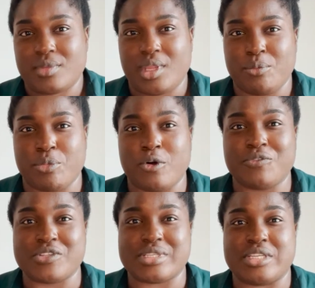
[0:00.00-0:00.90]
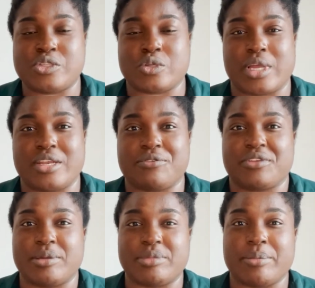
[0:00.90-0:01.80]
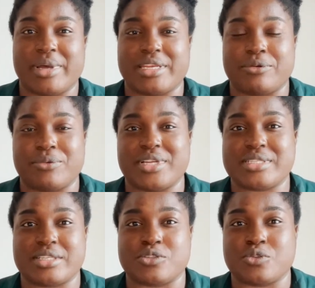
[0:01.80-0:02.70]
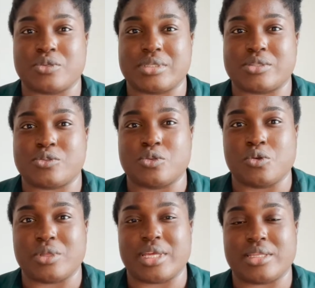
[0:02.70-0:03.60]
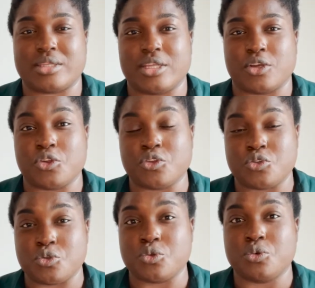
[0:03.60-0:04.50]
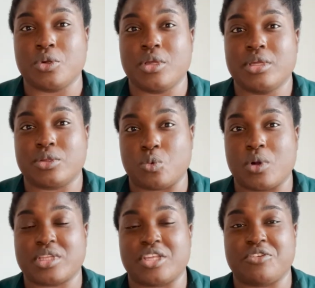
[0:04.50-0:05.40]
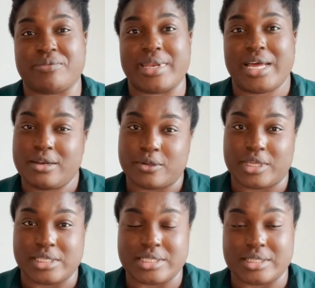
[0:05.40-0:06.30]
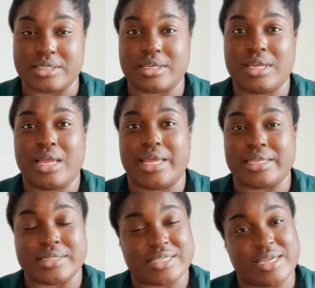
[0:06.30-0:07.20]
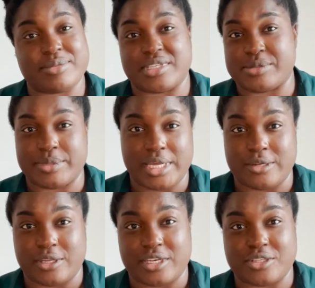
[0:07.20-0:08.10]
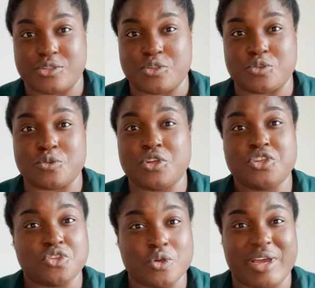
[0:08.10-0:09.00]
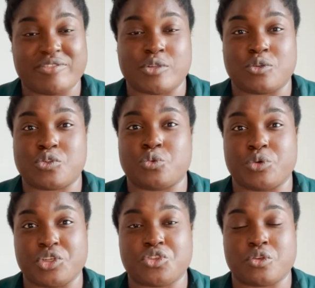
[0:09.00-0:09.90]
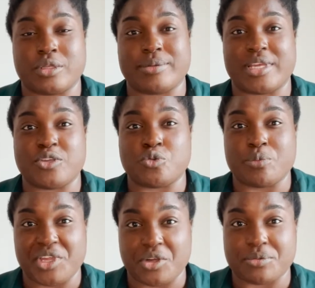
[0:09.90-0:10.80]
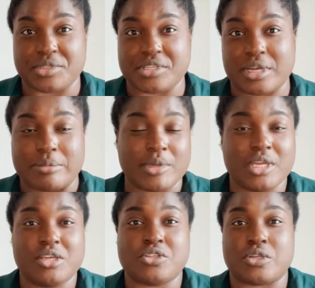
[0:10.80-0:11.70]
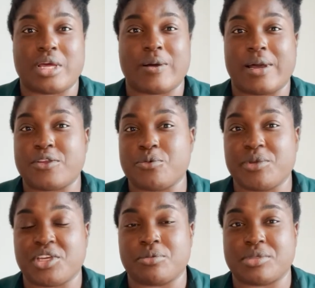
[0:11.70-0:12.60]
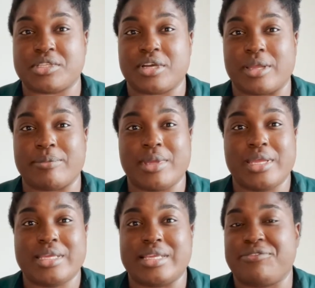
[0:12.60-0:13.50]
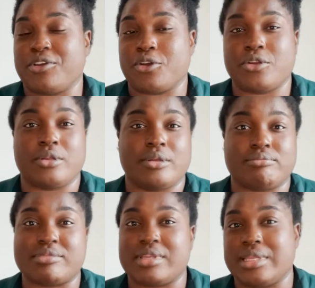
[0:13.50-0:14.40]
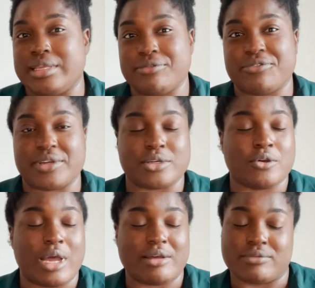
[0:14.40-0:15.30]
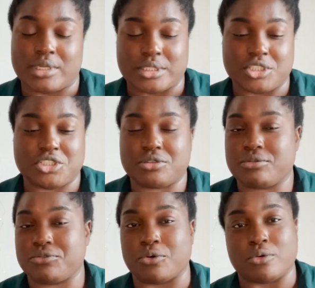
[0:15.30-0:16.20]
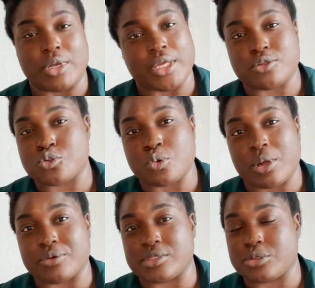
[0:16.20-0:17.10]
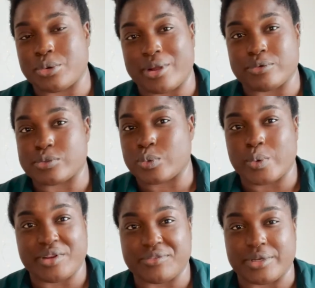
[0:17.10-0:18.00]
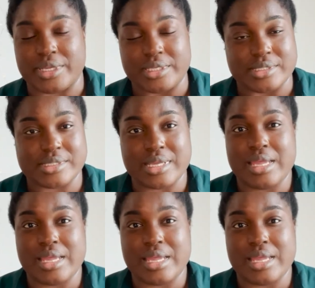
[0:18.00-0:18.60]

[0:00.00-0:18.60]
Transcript: but obviously to kind of keep their mind at rest and to know that they're going to do the work that you've been allocated and the time that it's been allocated to you. You have to also reassure them that you make up the time. So now, how you make up the time, if you're going to leave and go have lunch for like 2 hours, 3 hours, whatever it is,